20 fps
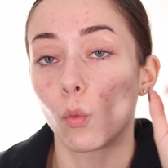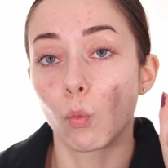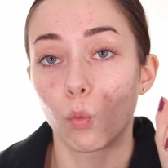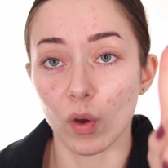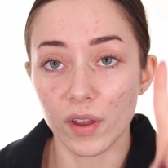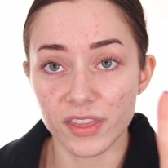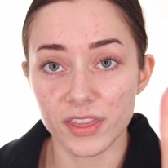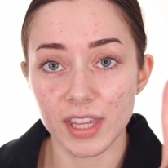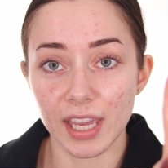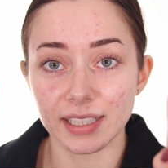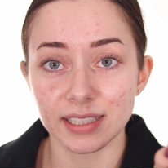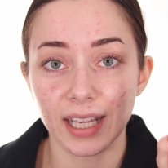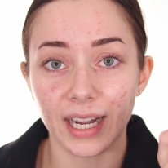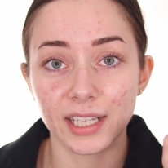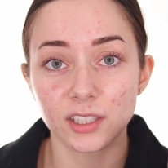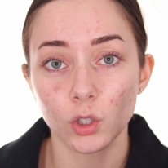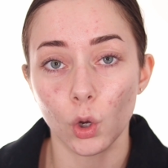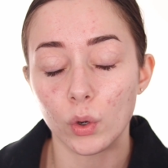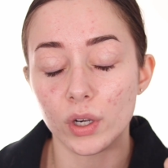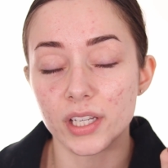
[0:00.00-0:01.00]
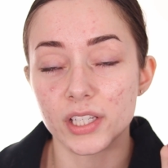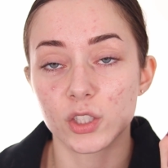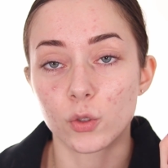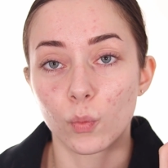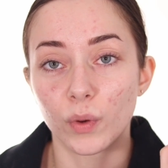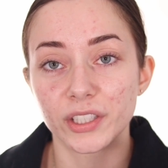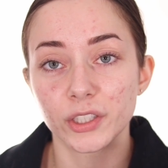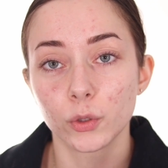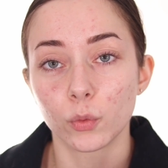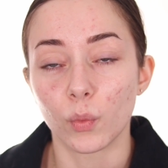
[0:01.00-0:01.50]
One thing that I noticed
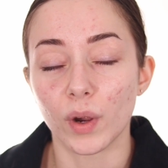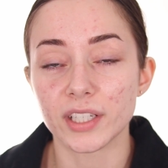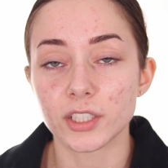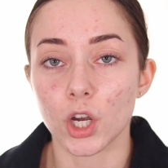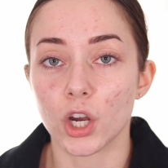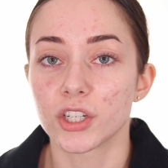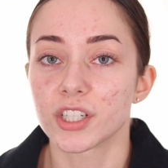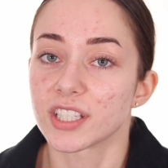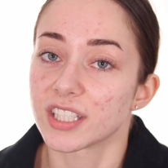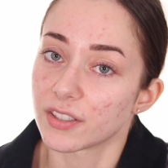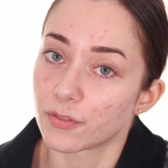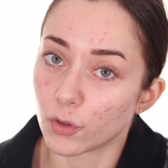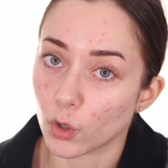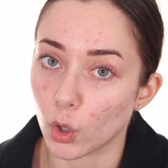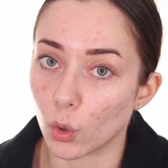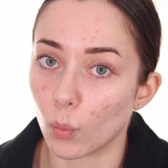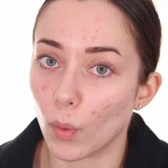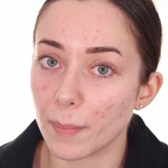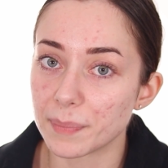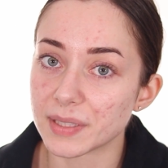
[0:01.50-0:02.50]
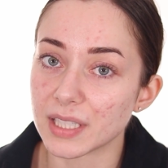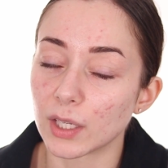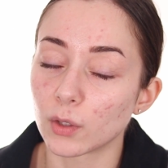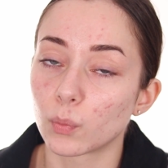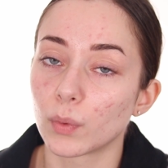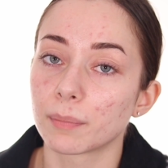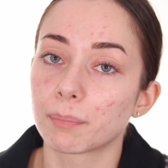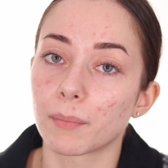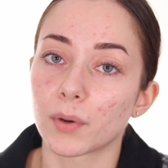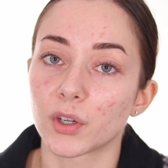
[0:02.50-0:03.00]
when you went on the Sephora
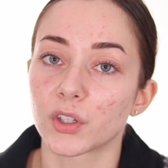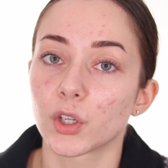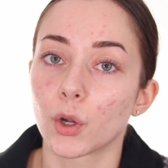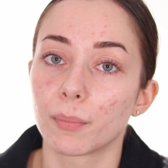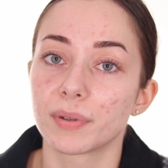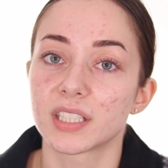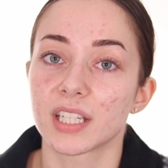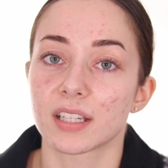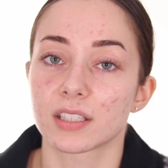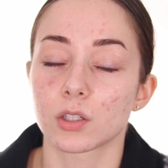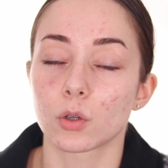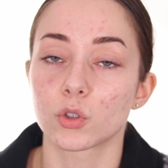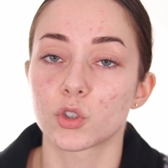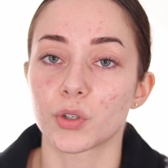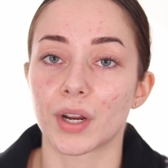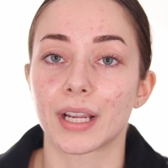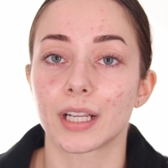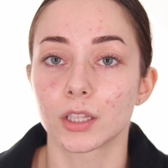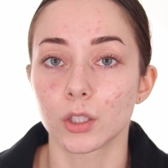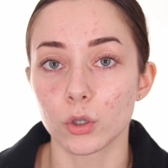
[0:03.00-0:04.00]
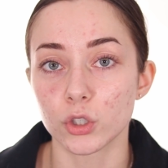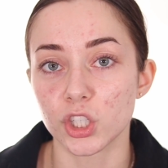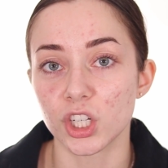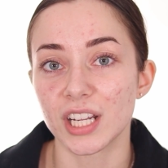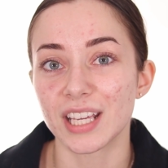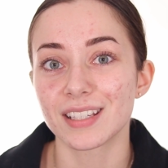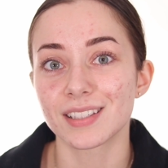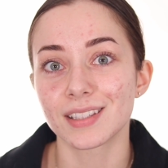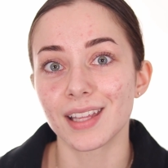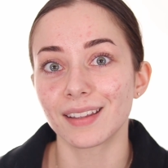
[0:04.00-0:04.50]
website with Mario Badescu Drying
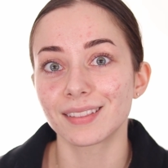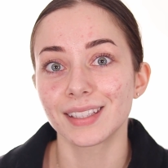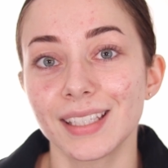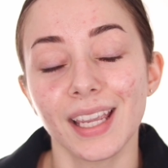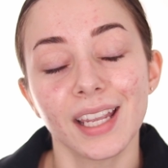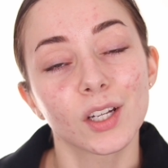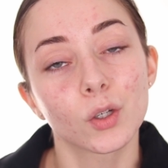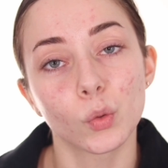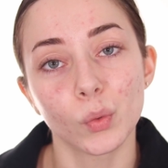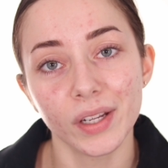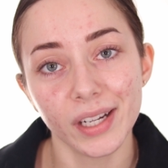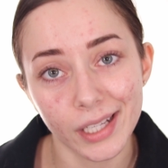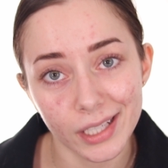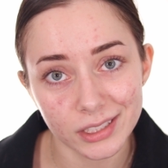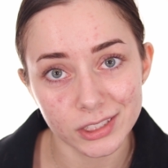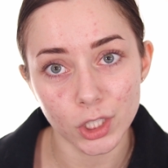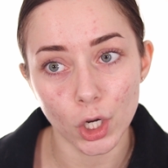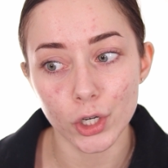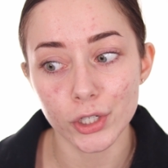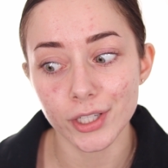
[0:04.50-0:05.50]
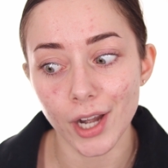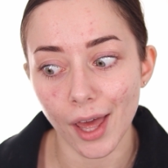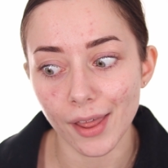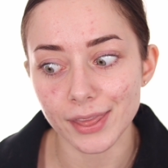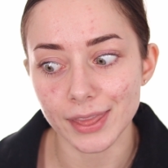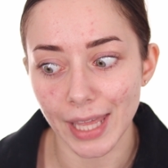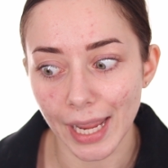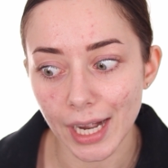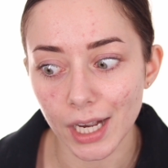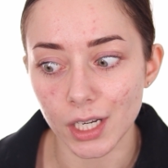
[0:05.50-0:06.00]
Lotion is that the ingredients are
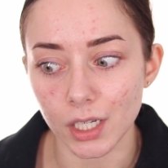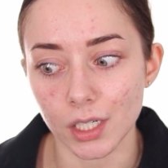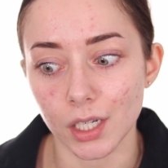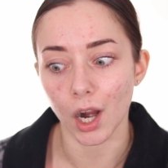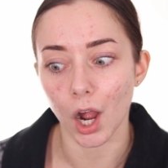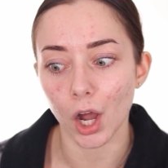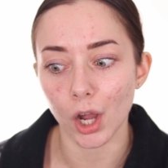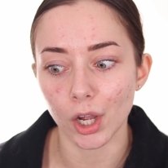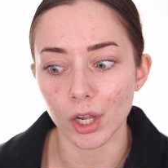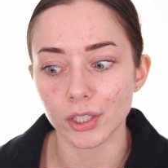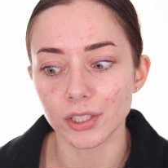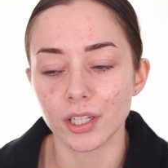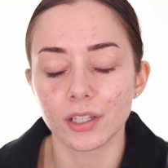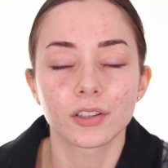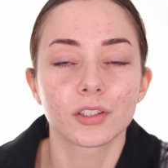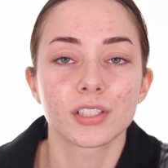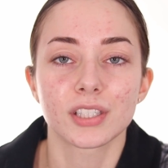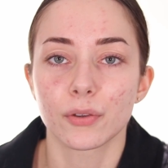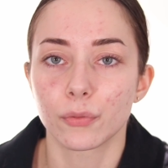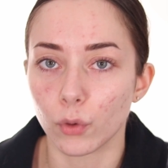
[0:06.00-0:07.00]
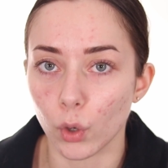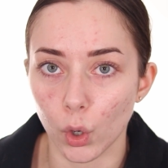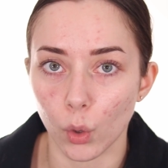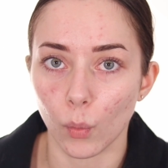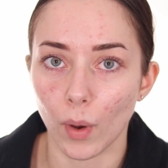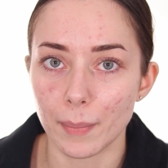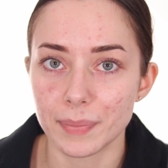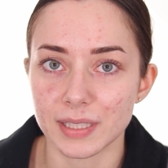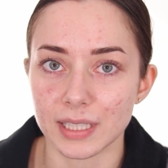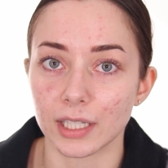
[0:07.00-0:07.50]
not there on the
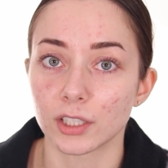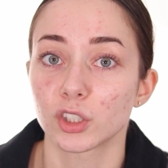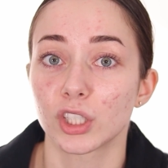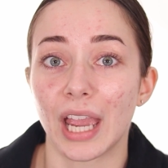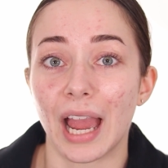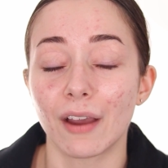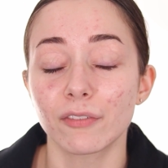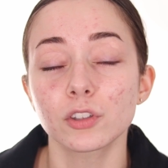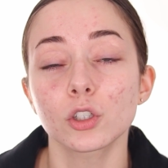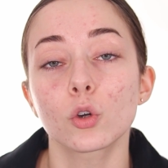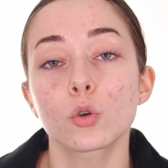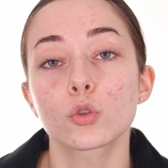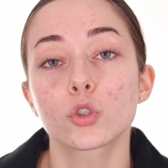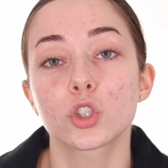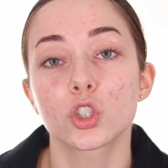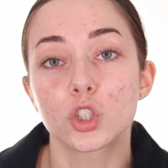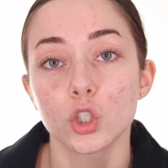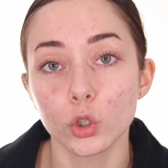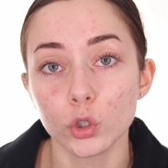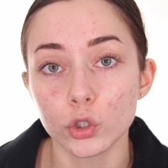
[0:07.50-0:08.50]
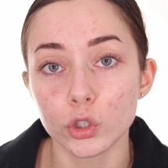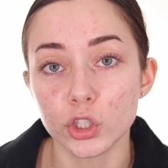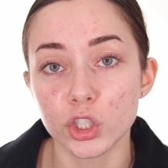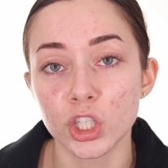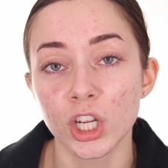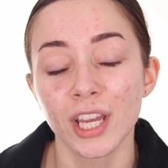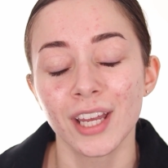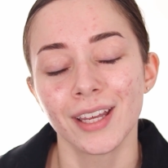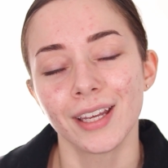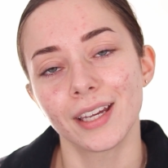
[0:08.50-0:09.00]
Sephora website. You have to go
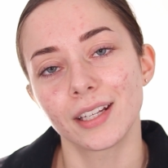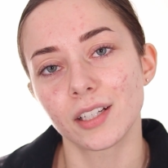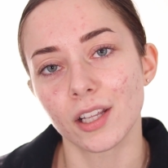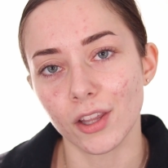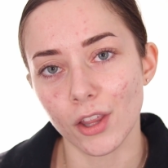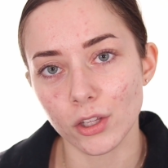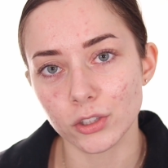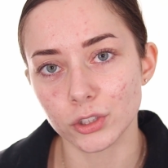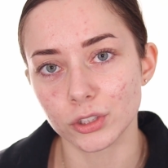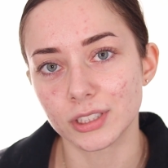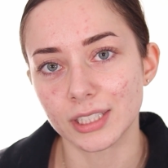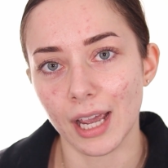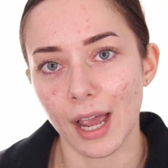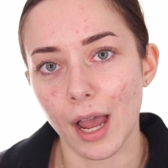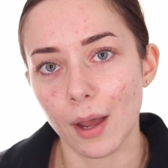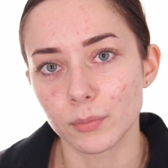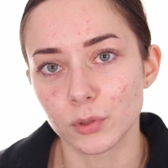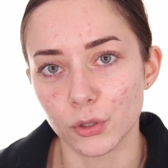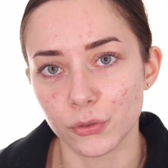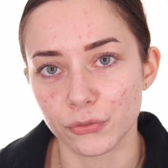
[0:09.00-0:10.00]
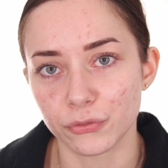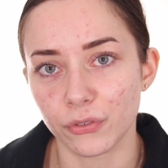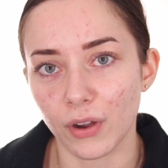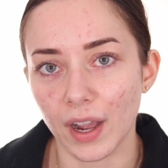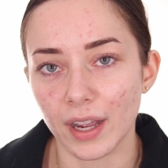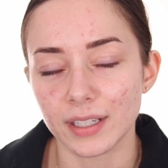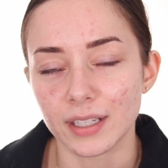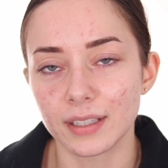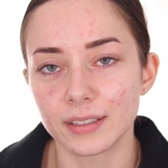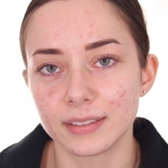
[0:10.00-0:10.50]
search in another tab to
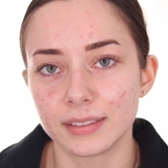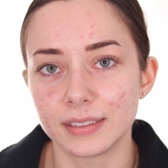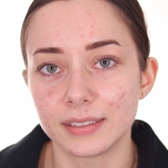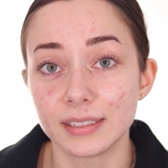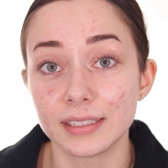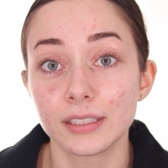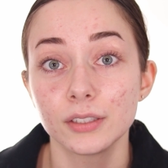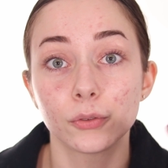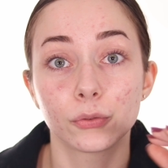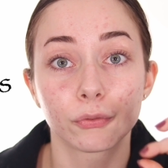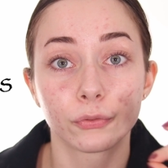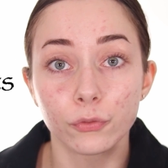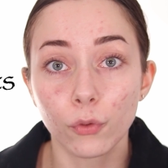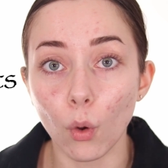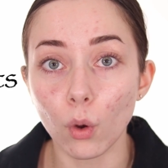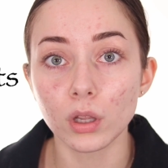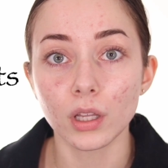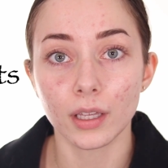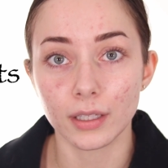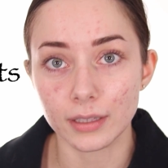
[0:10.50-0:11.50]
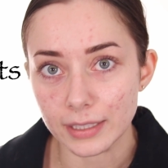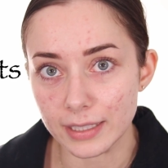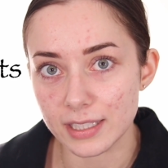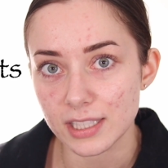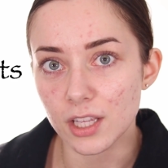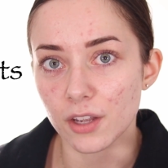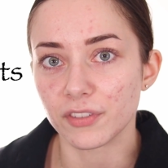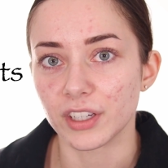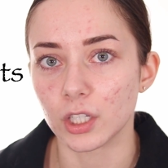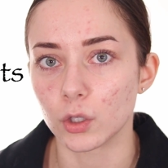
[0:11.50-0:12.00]
find the full
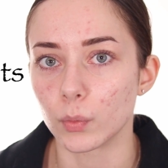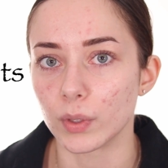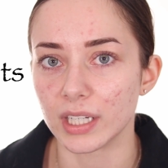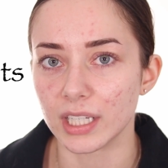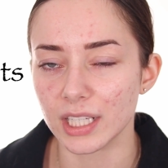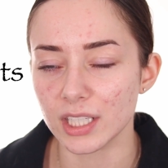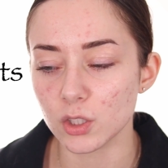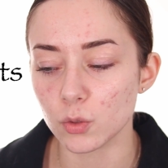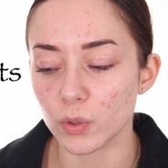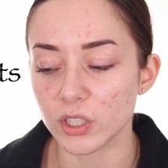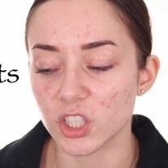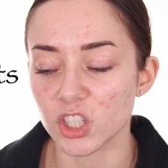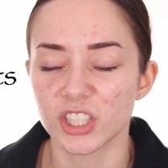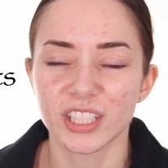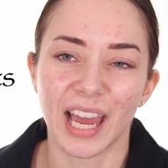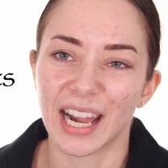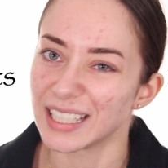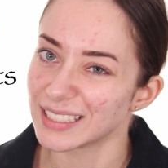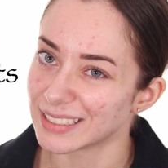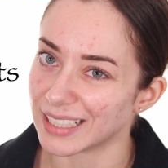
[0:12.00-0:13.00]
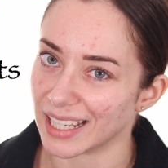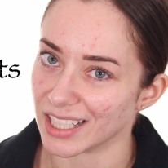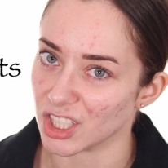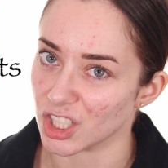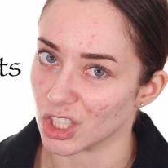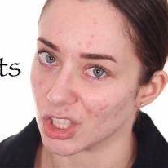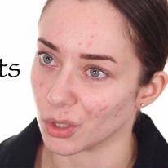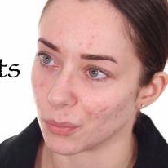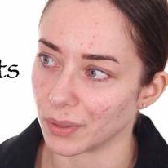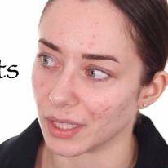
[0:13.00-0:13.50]
list of ingredients, which is kind of
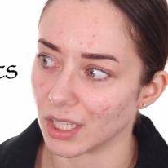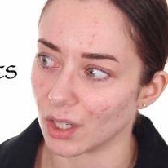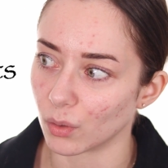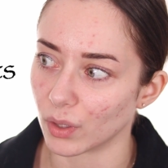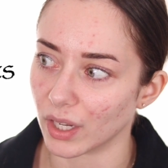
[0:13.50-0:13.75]
sketchy to me,